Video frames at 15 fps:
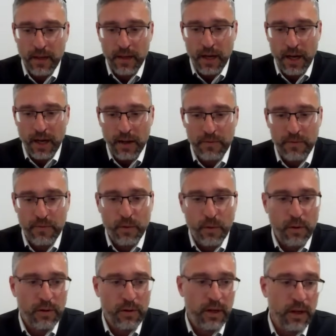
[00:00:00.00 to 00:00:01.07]
uh,
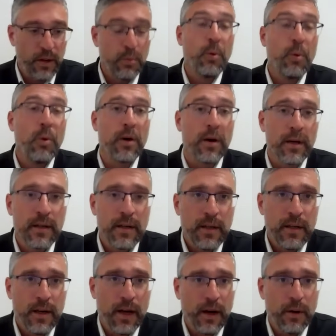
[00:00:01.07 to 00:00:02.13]
for a war
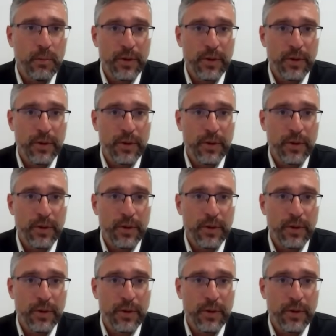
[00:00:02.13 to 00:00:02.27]
uh,